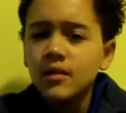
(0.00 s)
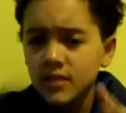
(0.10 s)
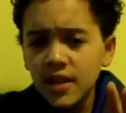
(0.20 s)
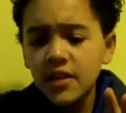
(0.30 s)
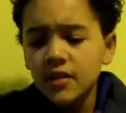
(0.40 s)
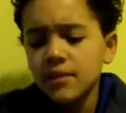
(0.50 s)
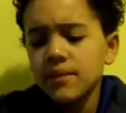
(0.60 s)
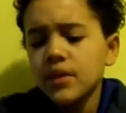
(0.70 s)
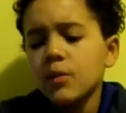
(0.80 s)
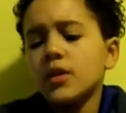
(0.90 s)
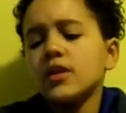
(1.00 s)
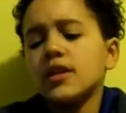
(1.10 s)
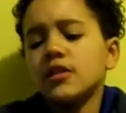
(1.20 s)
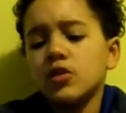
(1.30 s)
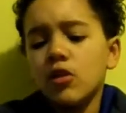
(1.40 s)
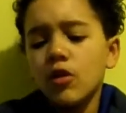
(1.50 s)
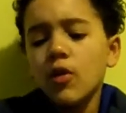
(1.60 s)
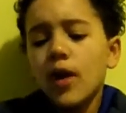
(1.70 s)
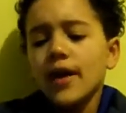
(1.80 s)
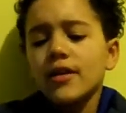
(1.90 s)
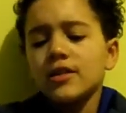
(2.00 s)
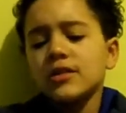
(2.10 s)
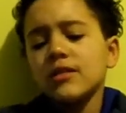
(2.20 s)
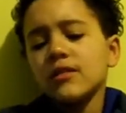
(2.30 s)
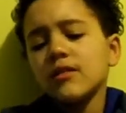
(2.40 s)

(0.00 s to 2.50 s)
Second, we connected all the wires